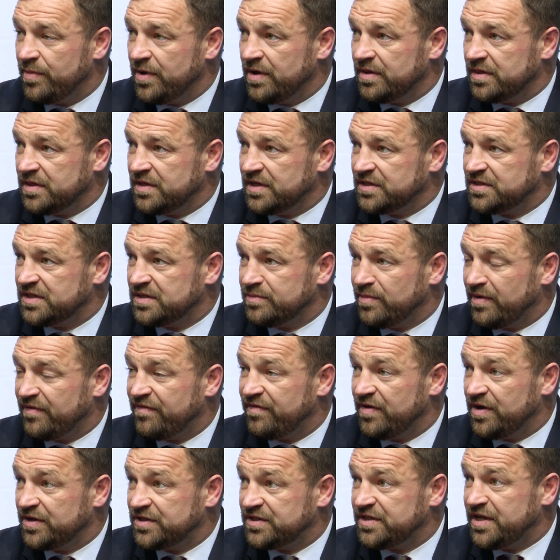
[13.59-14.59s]
But this is my
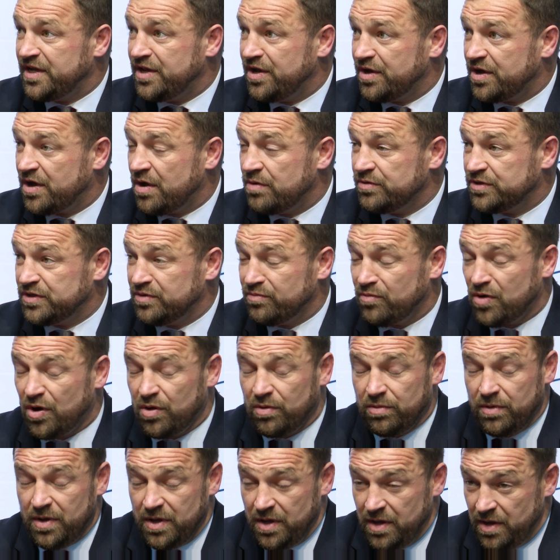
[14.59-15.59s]
first senior coaching
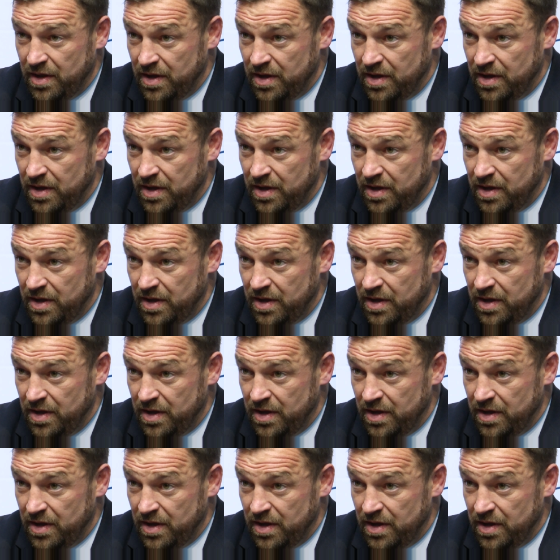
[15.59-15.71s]
role.